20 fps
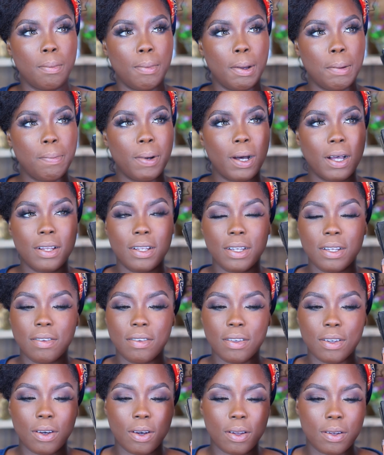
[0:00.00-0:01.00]
my
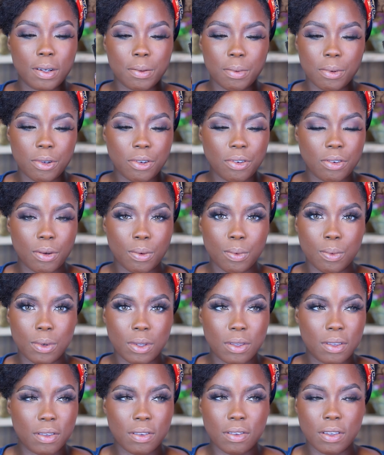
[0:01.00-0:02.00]
palette in collaboration
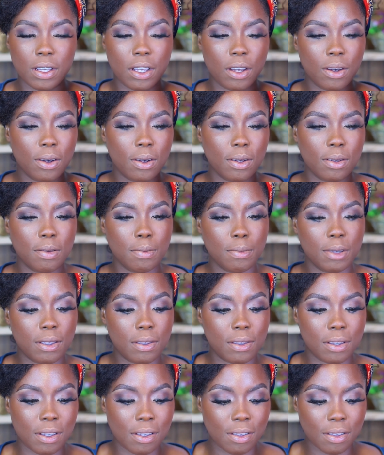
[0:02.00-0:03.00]
with ZIKEL
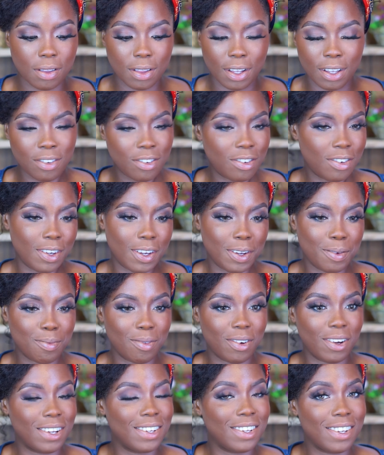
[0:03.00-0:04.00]
Cosmetics, Nigerian
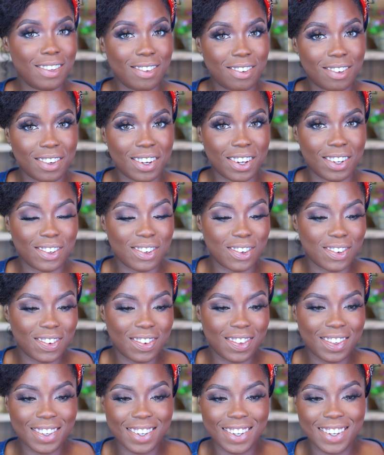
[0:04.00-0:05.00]
brand, Nigerian
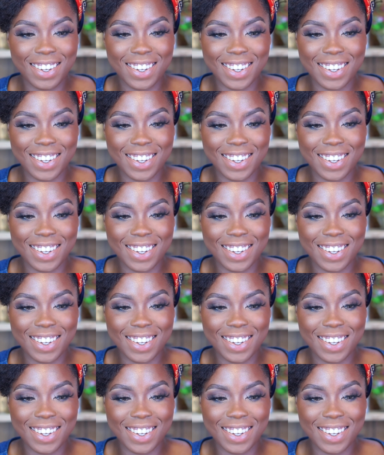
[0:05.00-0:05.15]
owned.